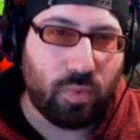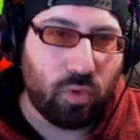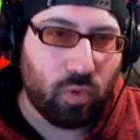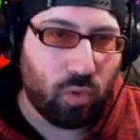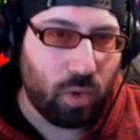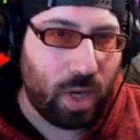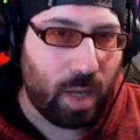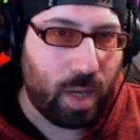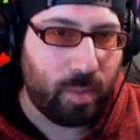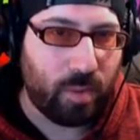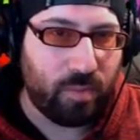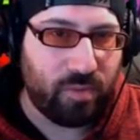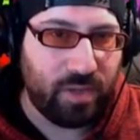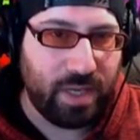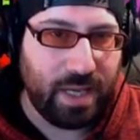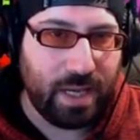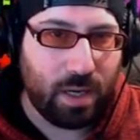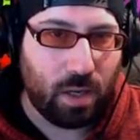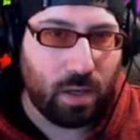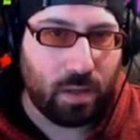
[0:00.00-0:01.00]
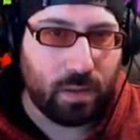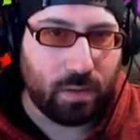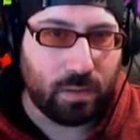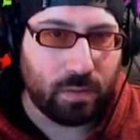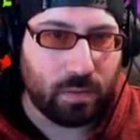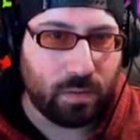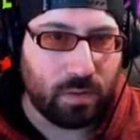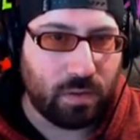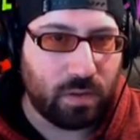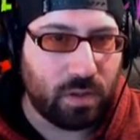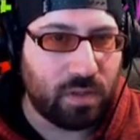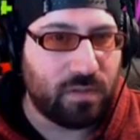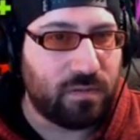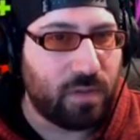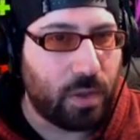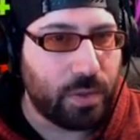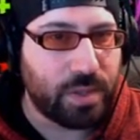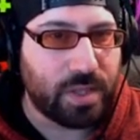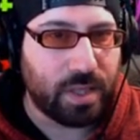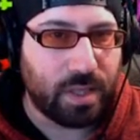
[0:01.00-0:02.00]
probably are
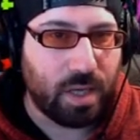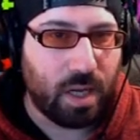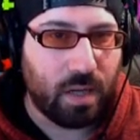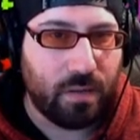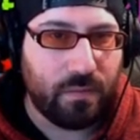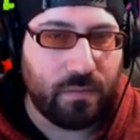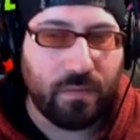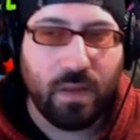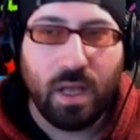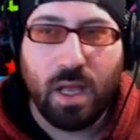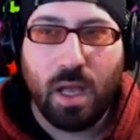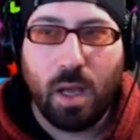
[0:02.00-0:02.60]
close enough.